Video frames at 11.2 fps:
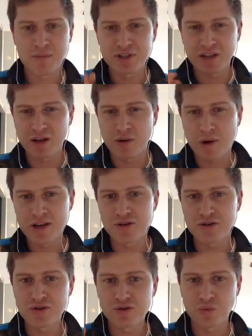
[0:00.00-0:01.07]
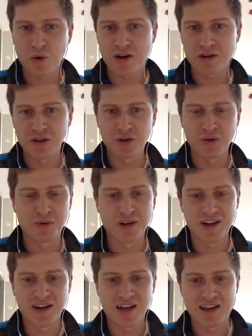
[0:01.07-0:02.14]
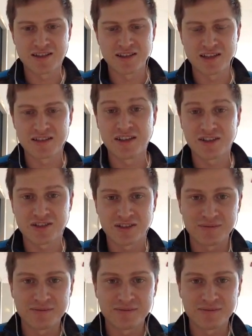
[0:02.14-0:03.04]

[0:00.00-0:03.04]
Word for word: particularly, why did you choose Waterloo uh, as a destination?